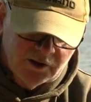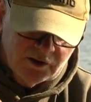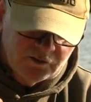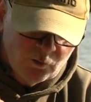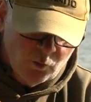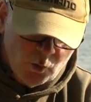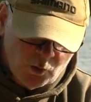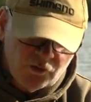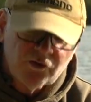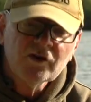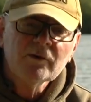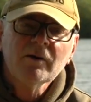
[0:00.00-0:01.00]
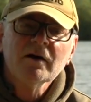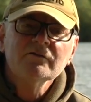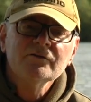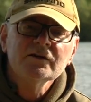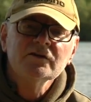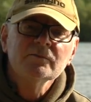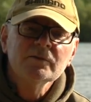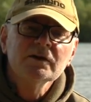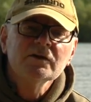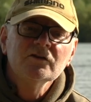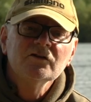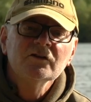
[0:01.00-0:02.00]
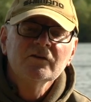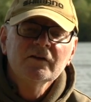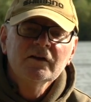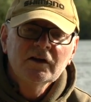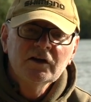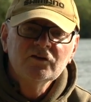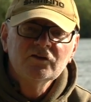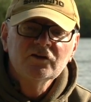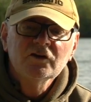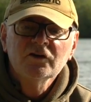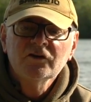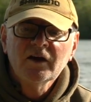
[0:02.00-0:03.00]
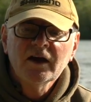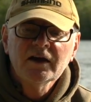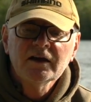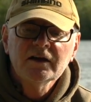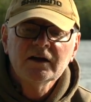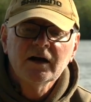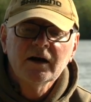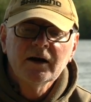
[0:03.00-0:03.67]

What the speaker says: And the one thing about vitamins is that their